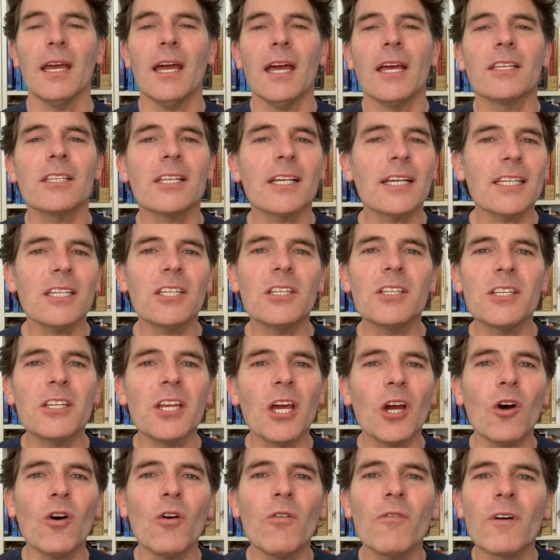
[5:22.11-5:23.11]
So let's
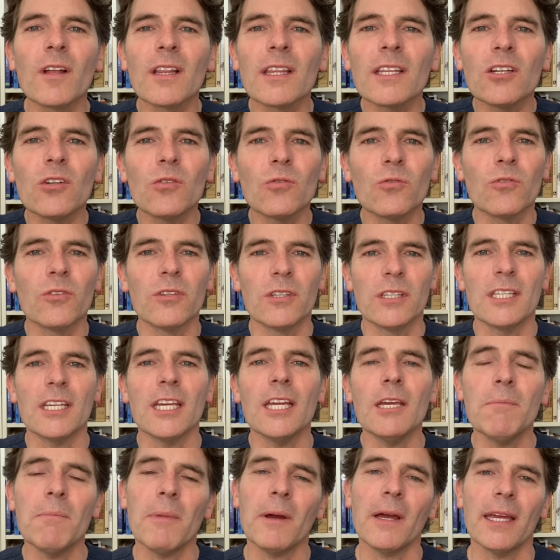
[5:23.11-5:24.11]
delve a little
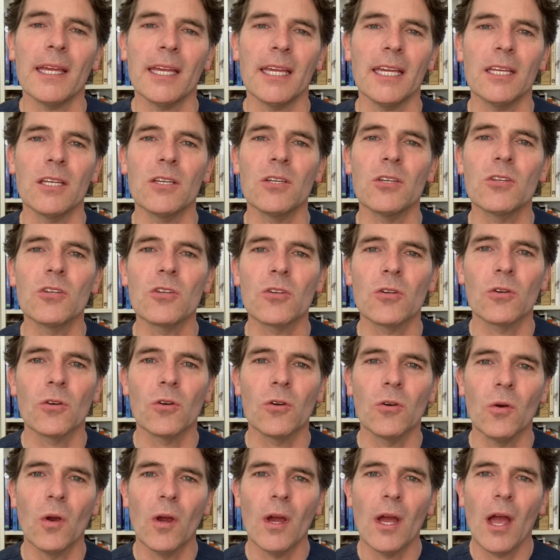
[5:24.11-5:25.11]
deeper
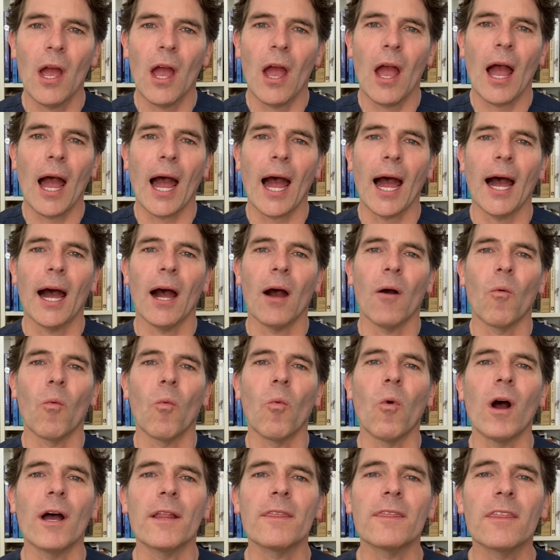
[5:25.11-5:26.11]
into
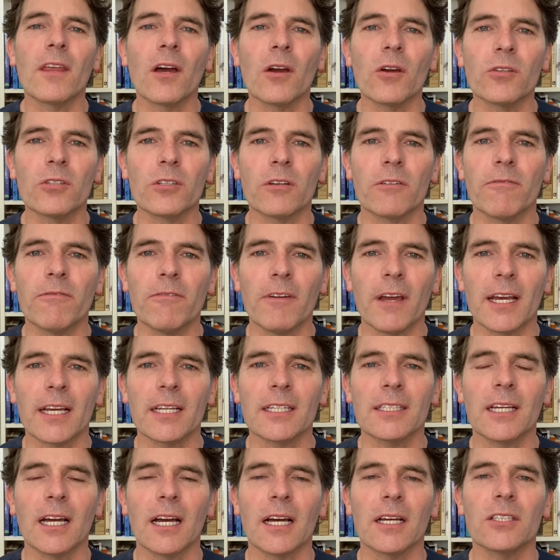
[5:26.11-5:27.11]
what those
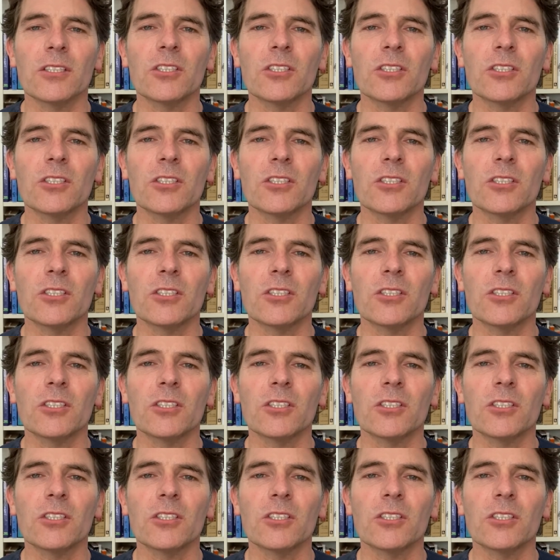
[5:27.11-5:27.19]
effects are.